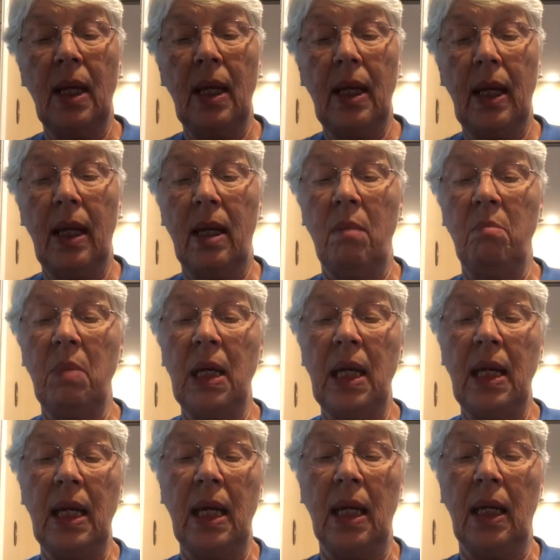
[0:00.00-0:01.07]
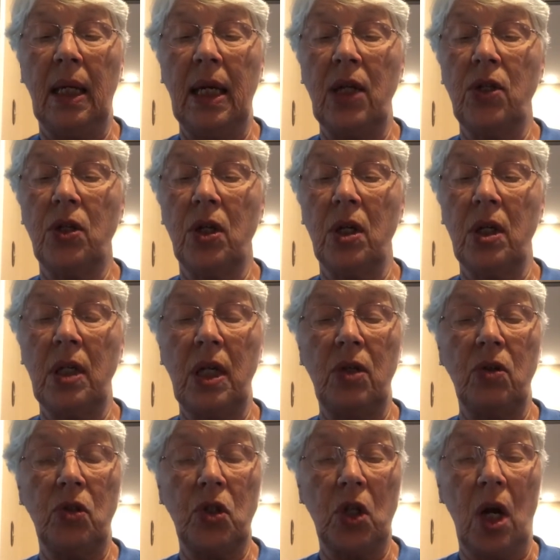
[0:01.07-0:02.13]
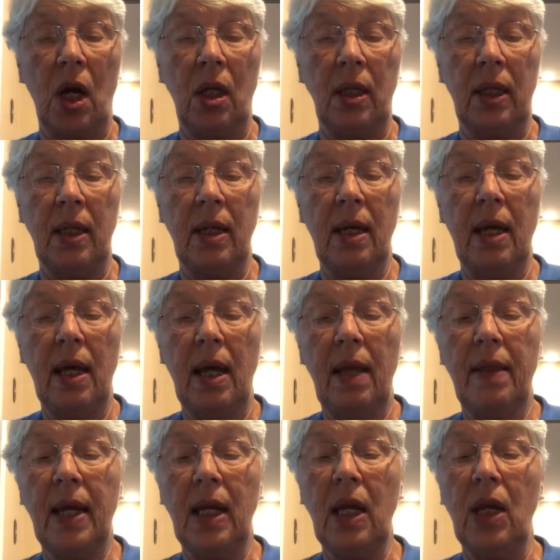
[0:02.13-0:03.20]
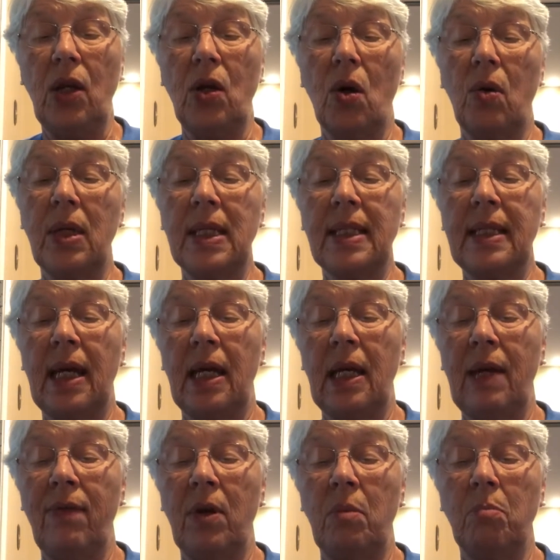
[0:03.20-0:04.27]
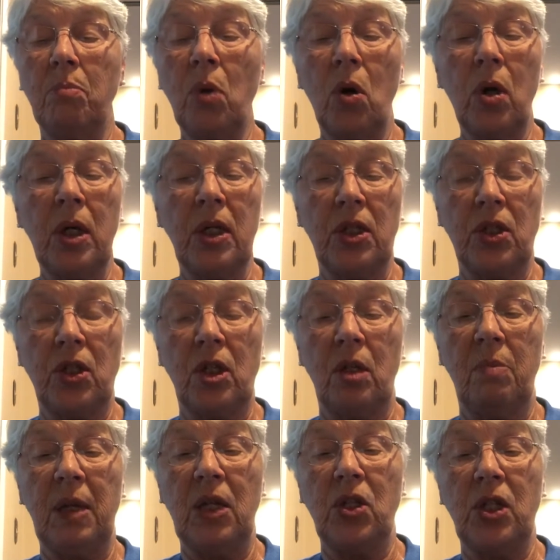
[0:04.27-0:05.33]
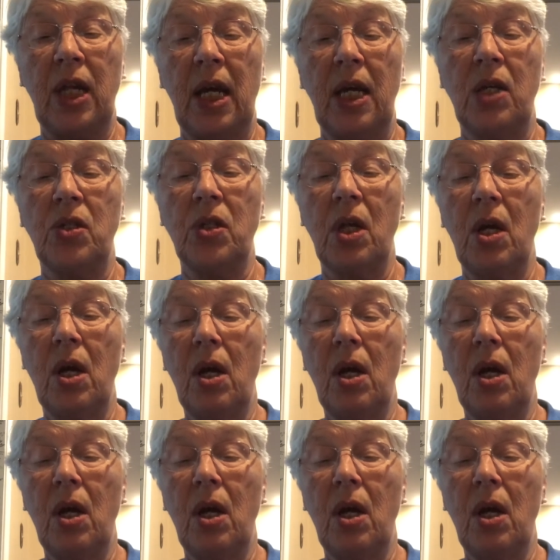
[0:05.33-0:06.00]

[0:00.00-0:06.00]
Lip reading: It immediately turned into chocolate. Then he noticed an even more disturbing change.